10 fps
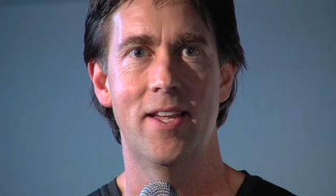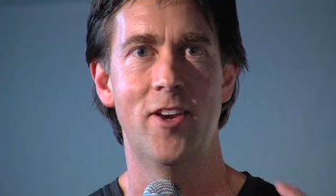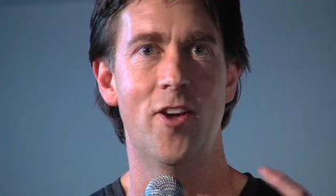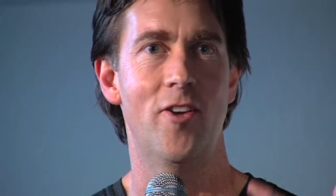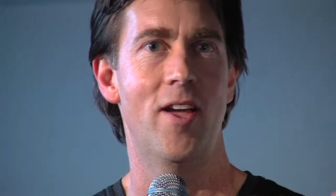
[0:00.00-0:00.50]
you
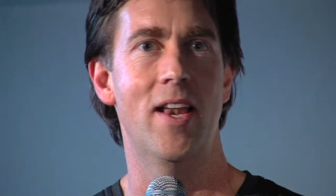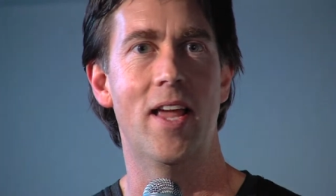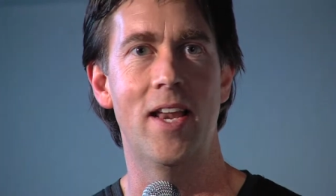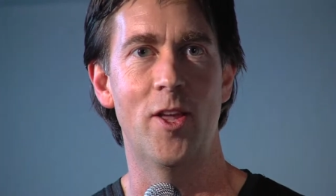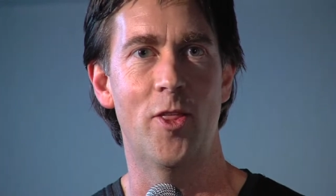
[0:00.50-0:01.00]
know, an,
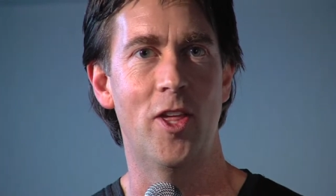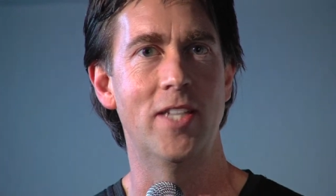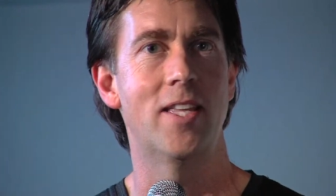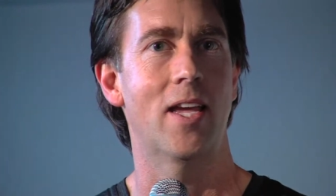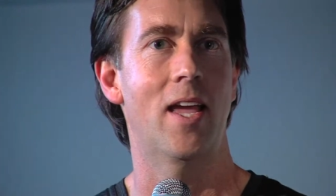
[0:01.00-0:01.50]
an
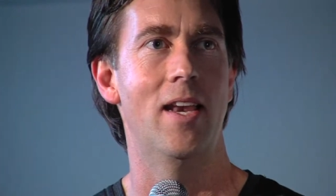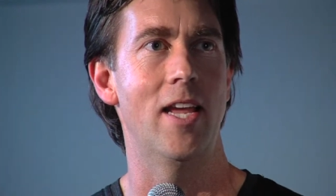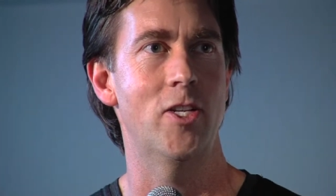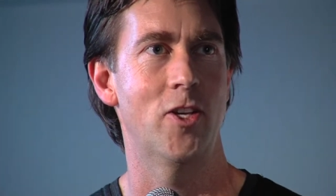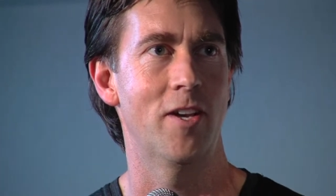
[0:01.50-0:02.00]
authentic
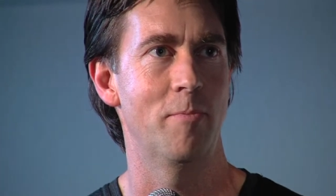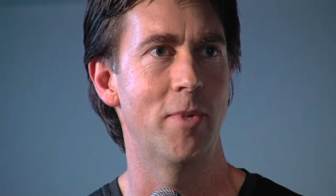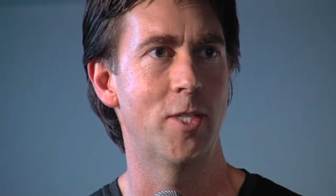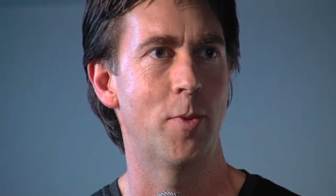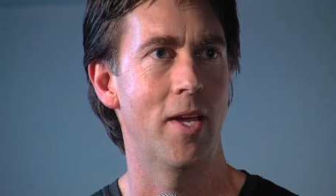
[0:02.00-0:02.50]
connection
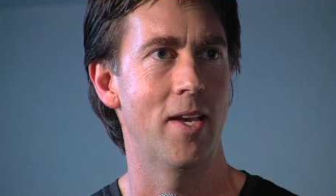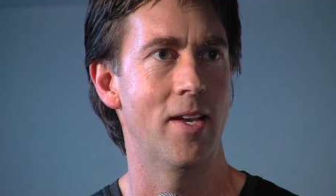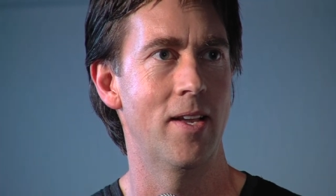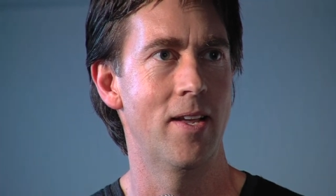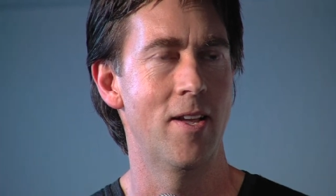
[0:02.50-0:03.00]
between
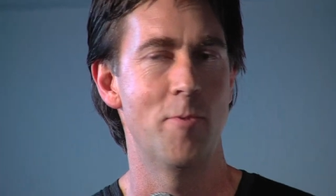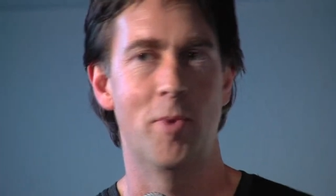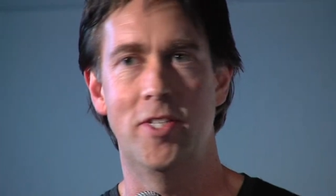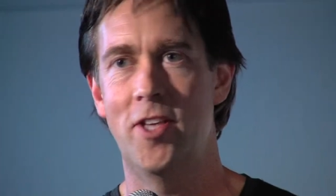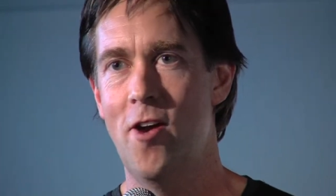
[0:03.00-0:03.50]

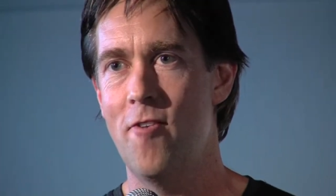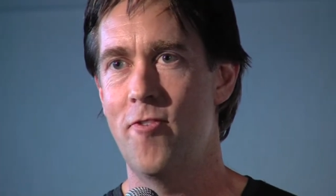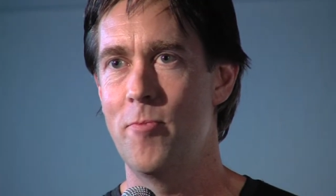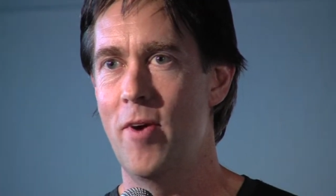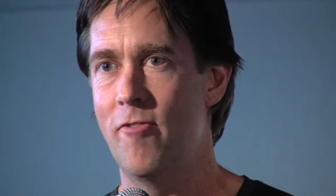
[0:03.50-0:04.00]

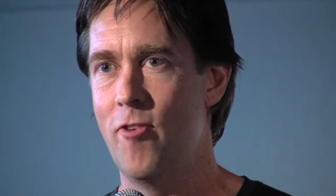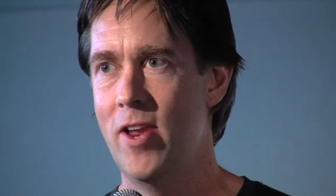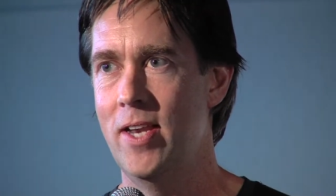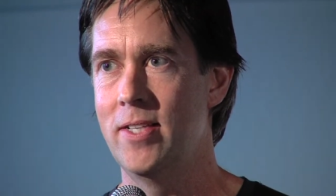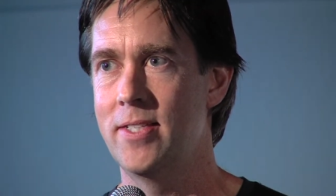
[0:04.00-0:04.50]
myself and my
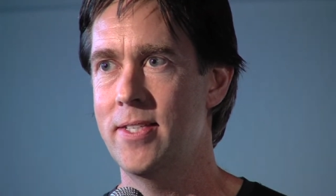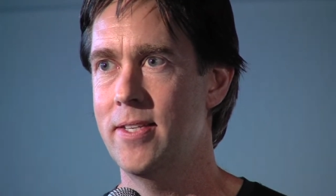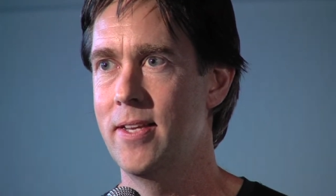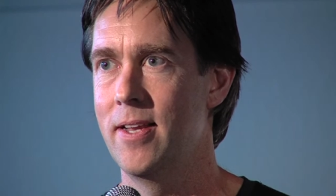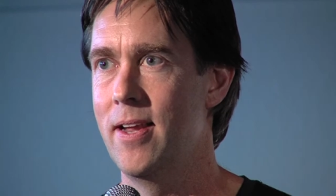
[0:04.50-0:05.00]
friends
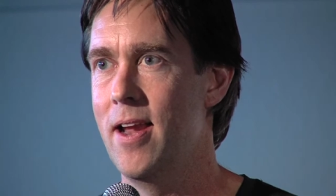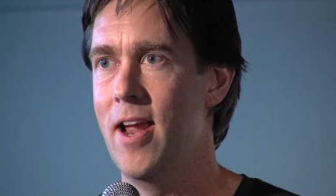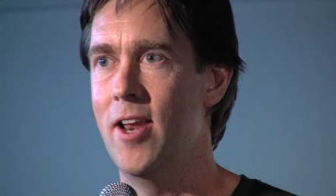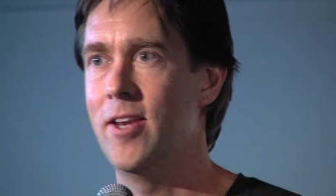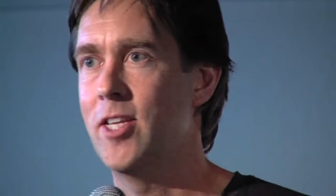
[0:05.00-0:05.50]

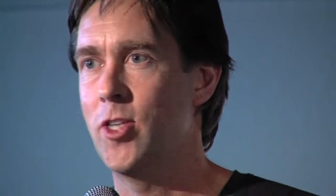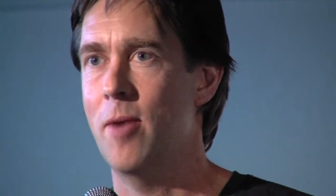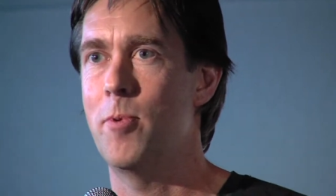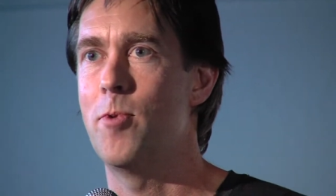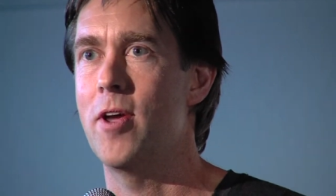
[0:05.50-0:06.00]
and the
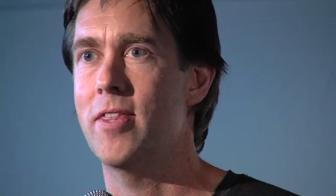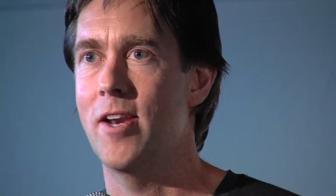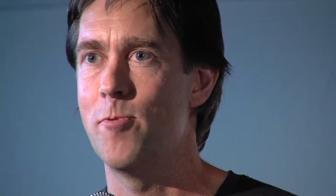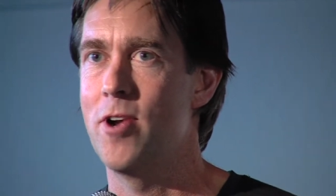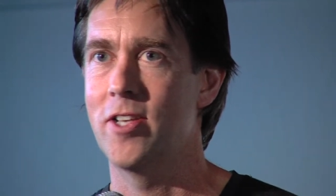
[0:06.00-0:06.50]
type of work that
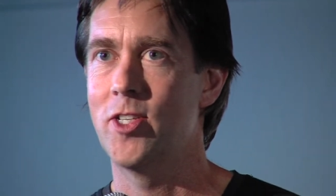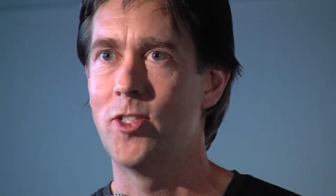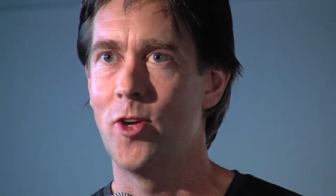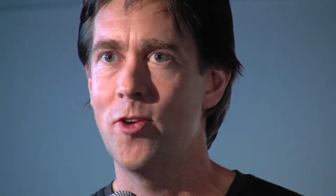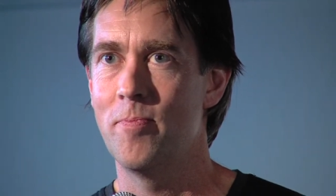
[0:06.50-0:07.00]
I wanted
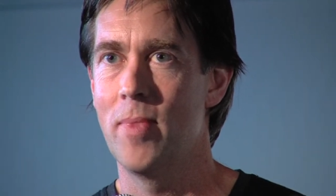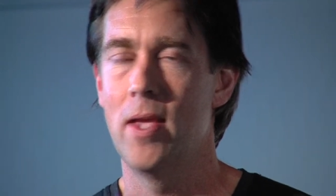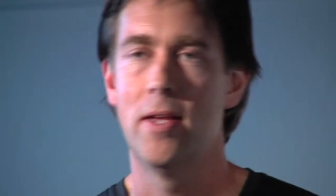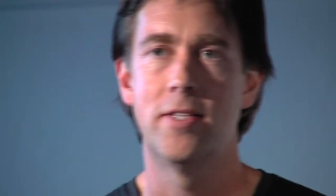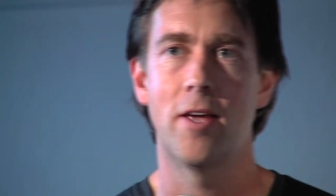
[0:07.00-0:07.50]
to do.
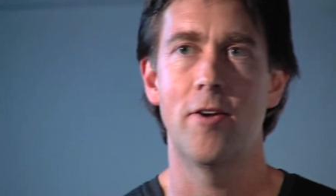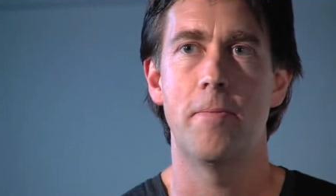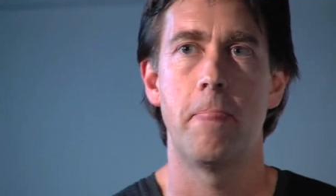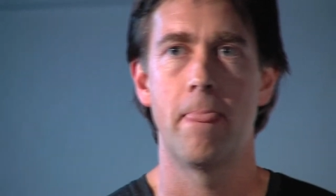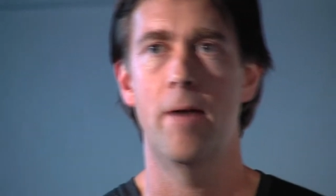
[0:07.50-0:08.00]

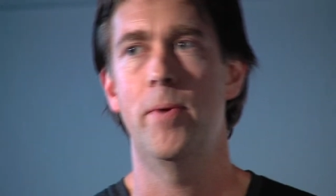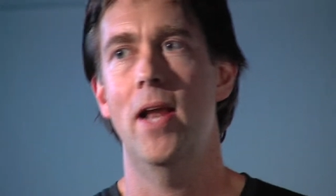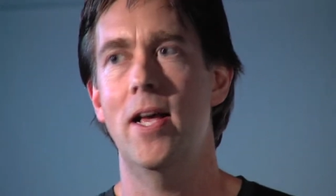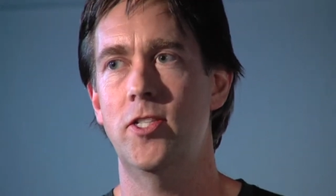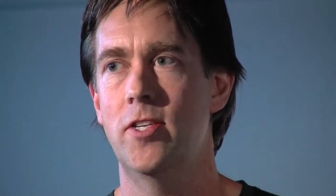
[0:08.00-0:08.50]
So I've been
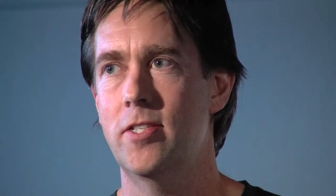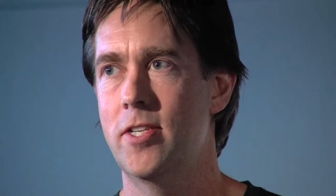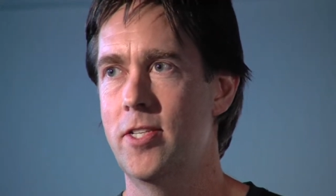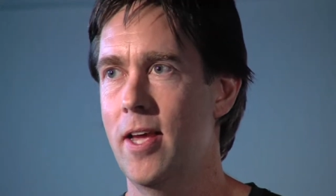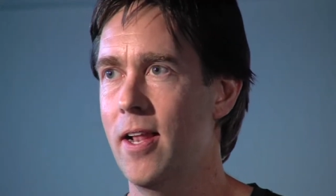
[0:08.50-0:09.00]
asked just
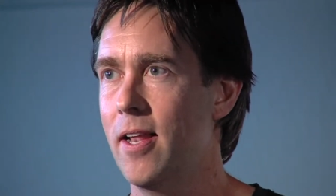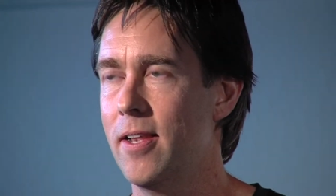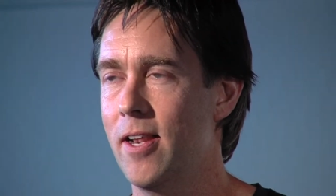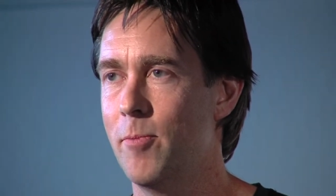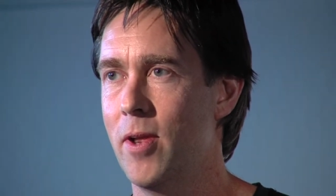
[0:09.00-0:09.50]
to tell a
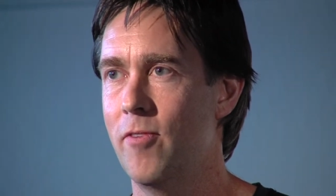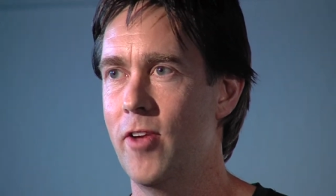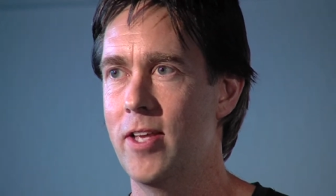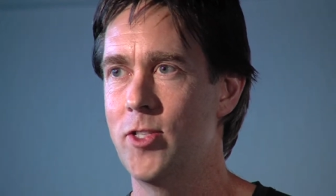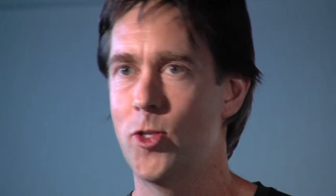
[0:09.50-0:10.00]
little bit of
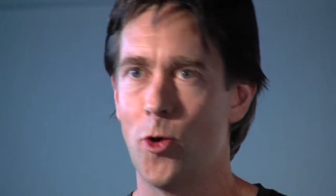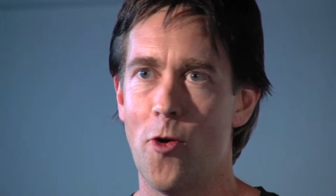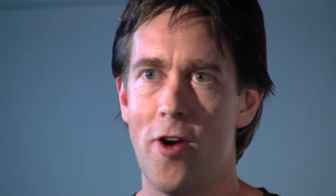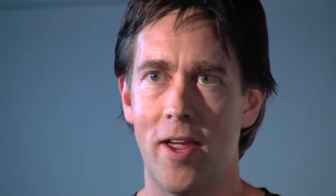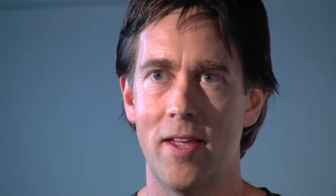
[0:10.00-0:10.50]
a
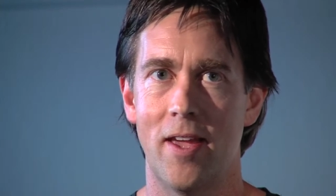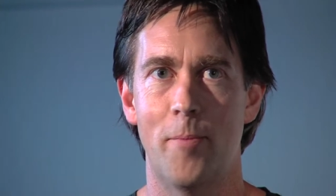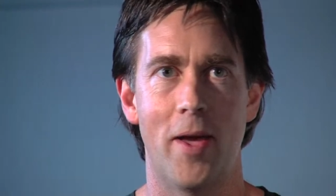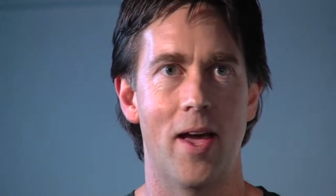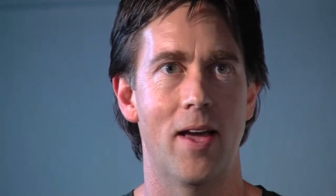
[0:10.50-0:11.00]
story
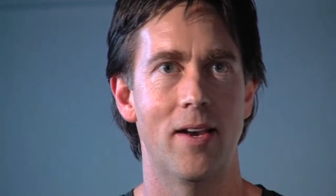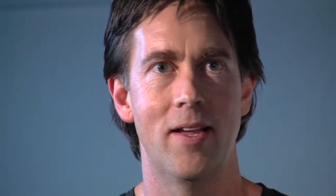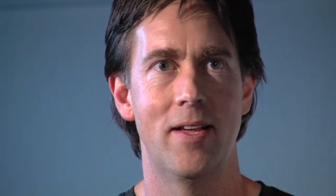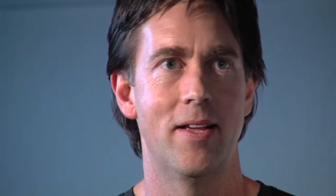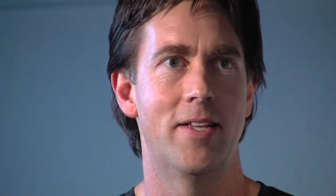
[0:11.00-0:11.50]

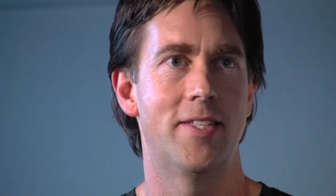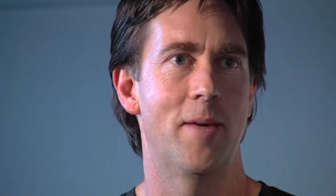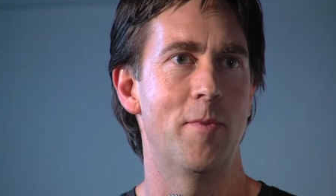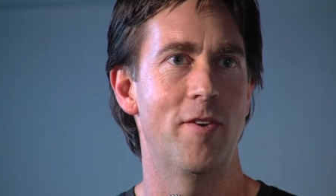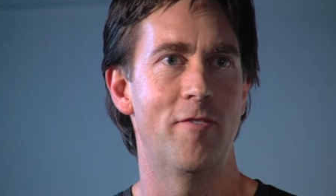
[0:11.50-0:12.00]
about
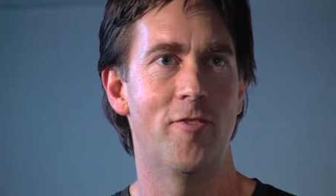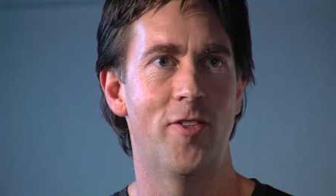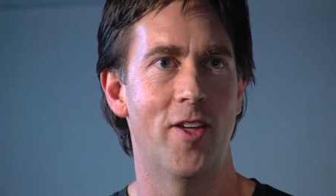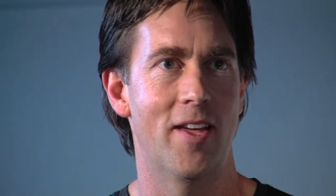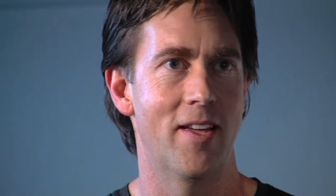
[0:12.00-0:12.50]
some of
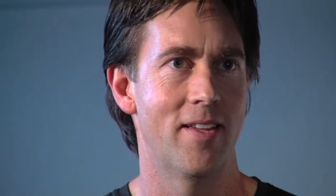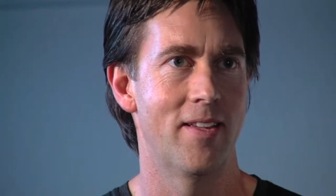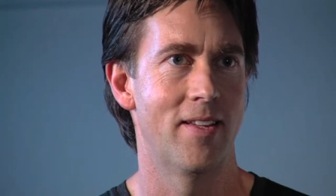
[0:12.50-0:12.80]
the,